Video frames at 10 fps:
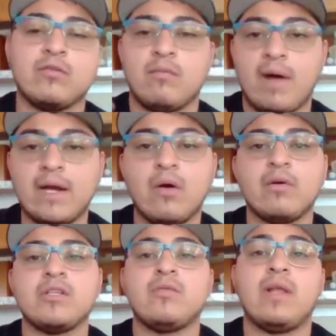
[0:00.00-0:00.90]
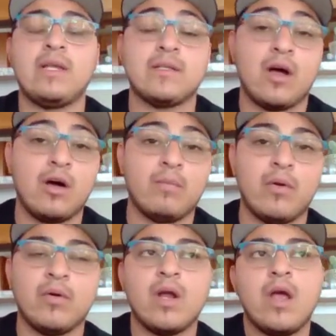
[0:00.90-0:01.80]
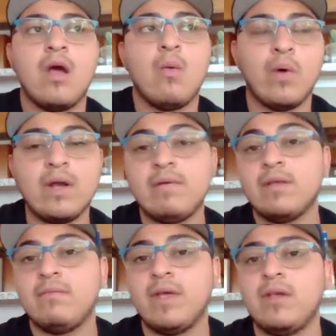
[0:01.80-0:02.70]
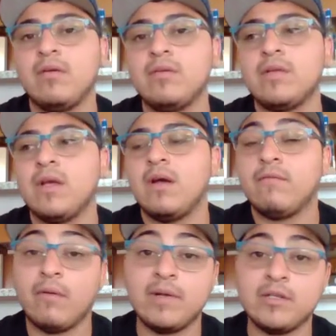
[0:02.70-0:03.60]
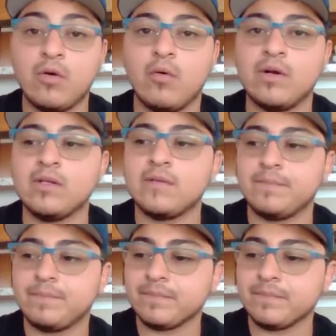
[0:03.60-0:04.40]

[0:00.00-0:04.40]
So, my goal is to at least upload one of his videos from his course.